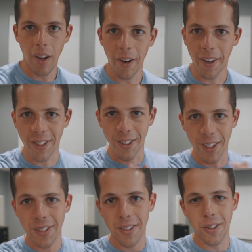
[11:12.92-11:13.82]
Okay, so
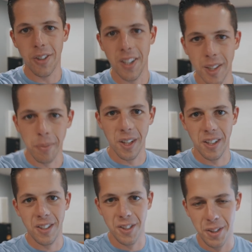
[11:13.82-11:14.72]
let's address some of the
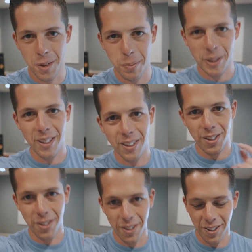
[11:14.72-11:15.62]
concerns
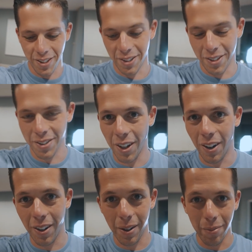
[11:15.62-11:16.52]
because your concerns
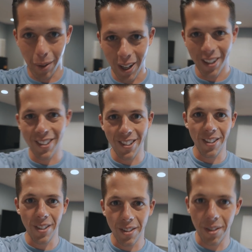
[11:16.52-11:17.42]
are my
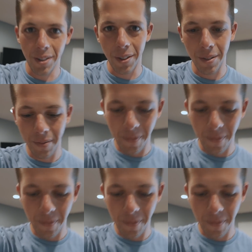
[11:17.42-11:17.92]
concerns too.